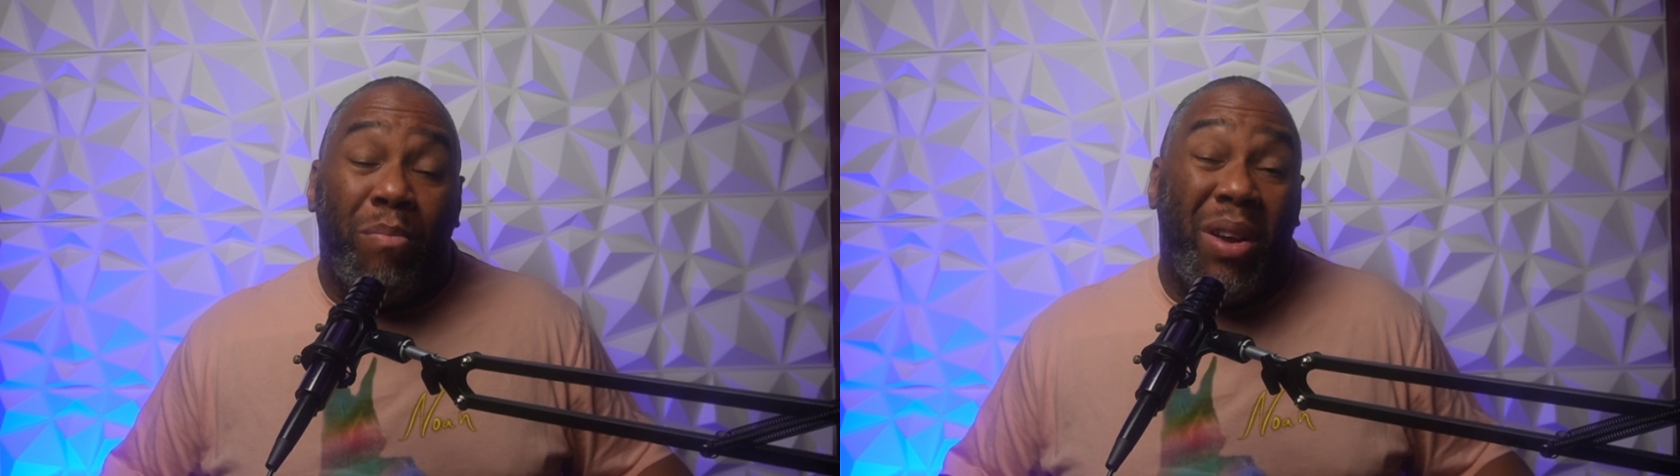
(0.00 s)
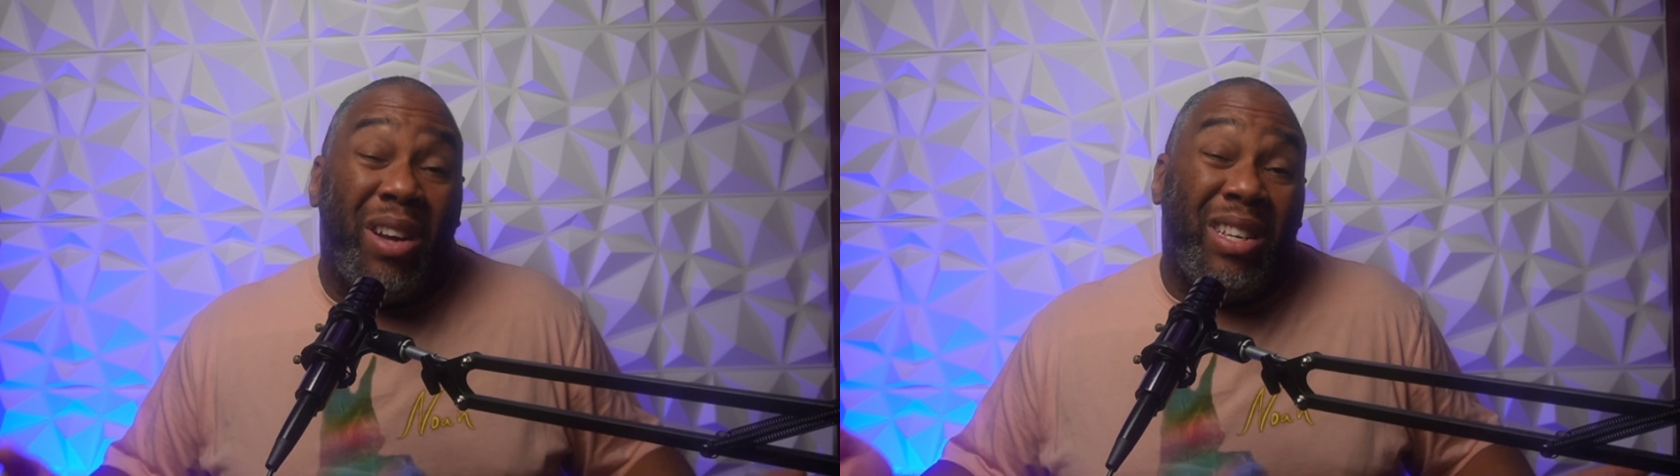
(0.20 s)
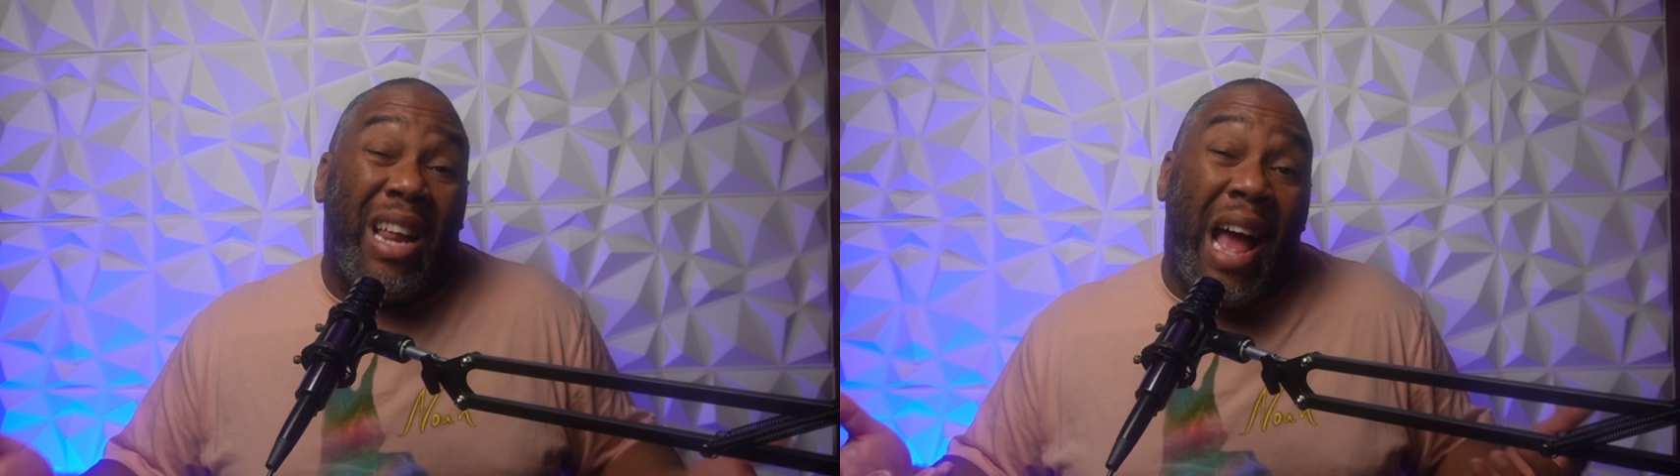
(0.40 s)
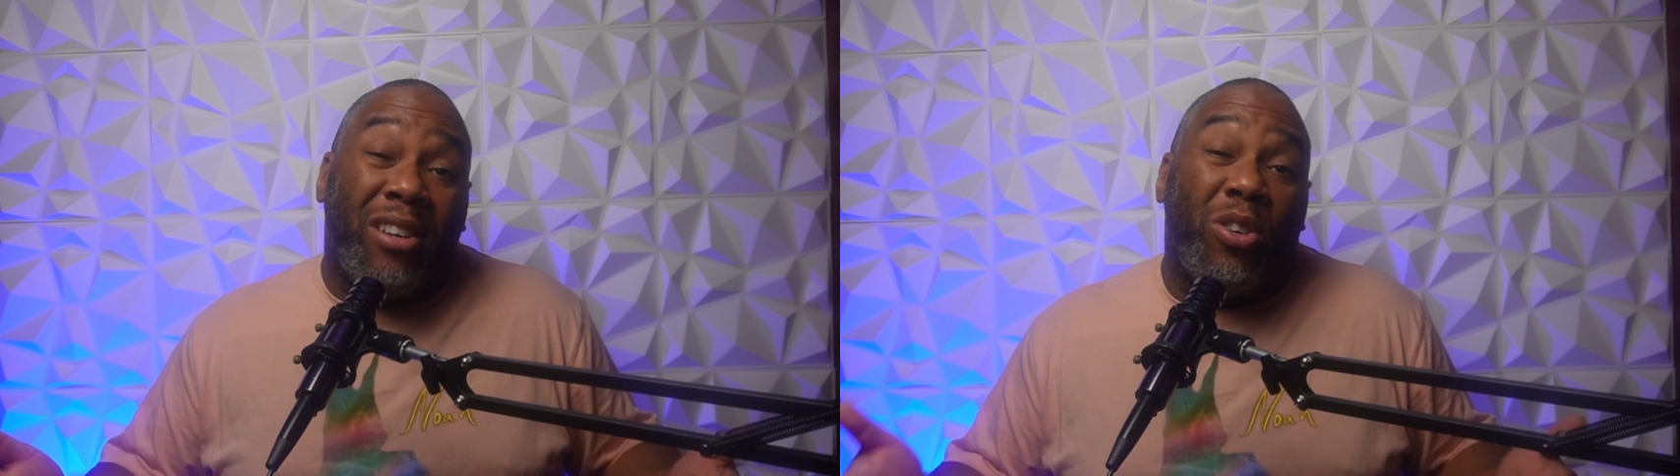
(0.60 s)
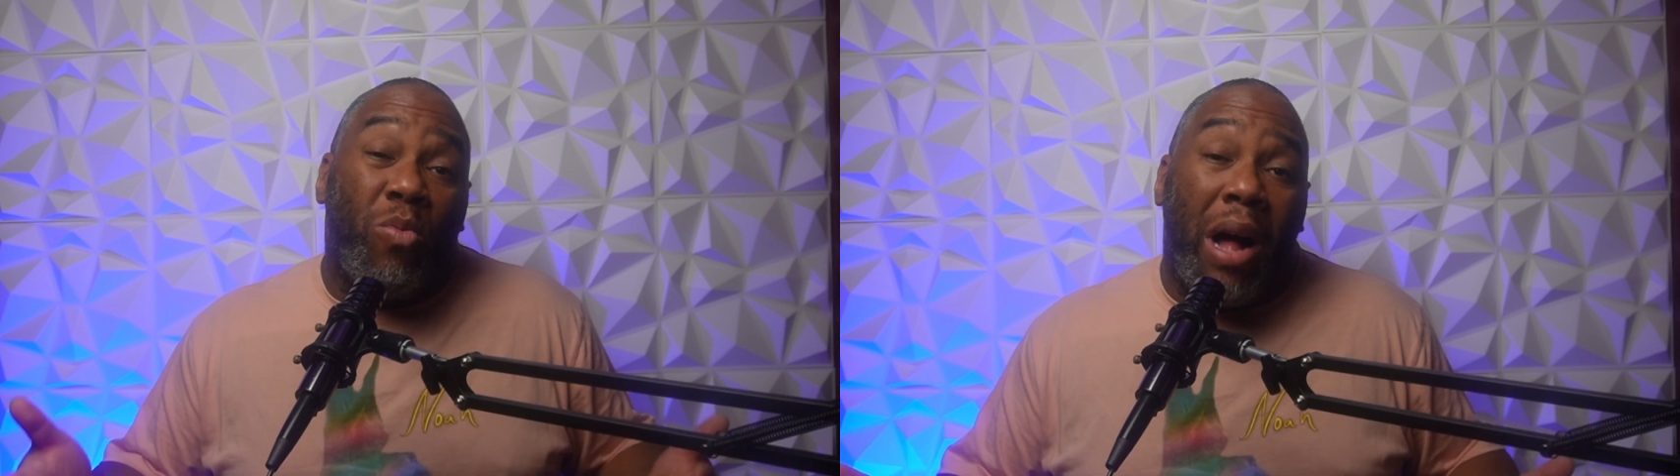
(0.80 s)
because in
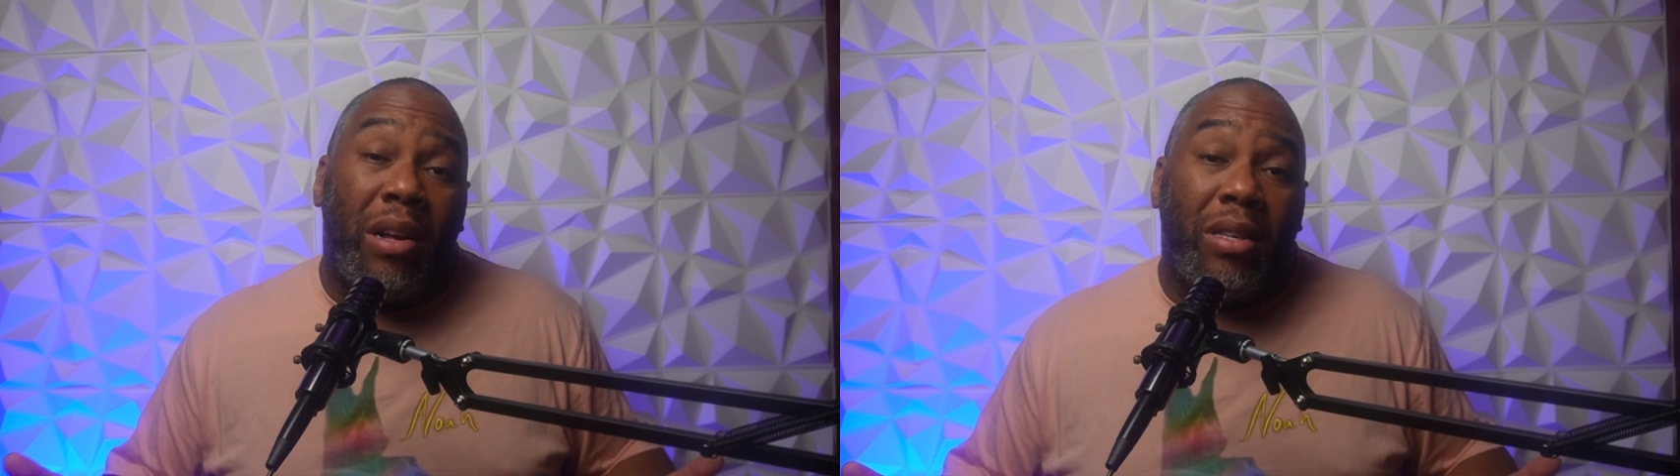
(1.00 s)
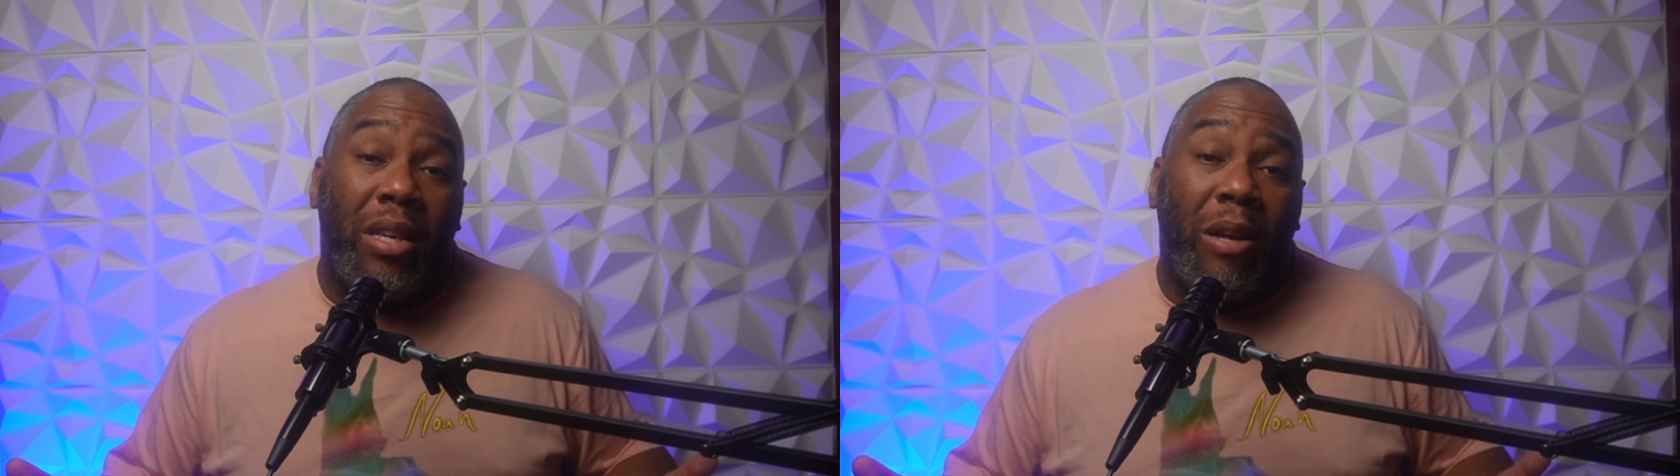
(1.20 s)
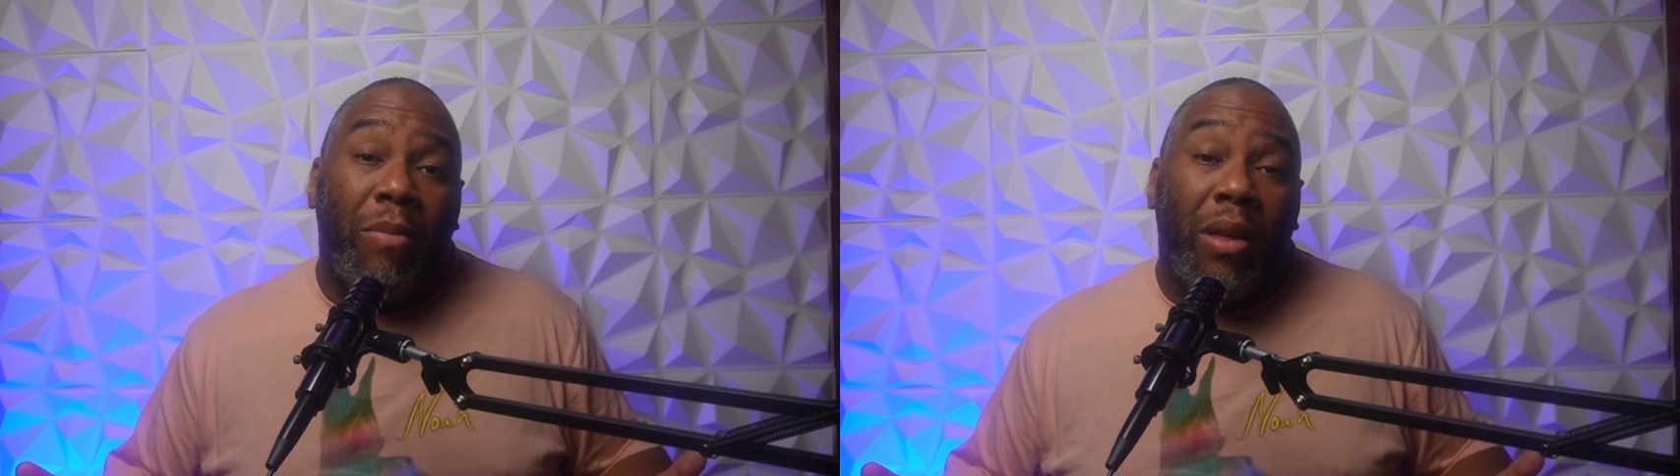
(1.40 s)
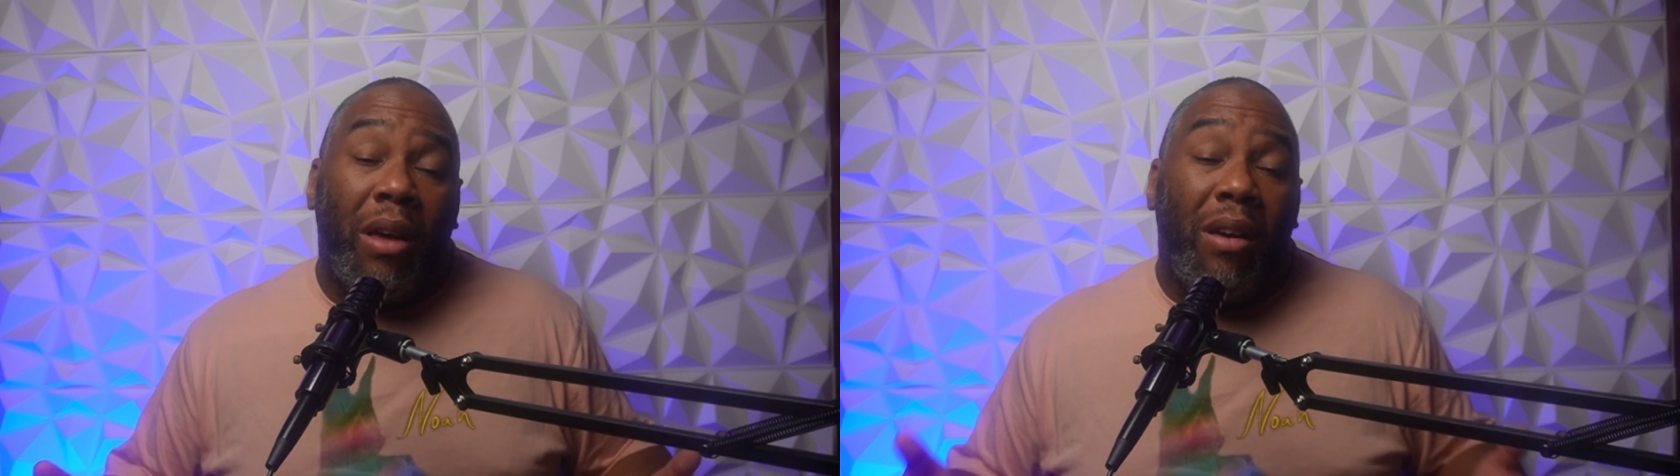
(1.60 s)
actuality,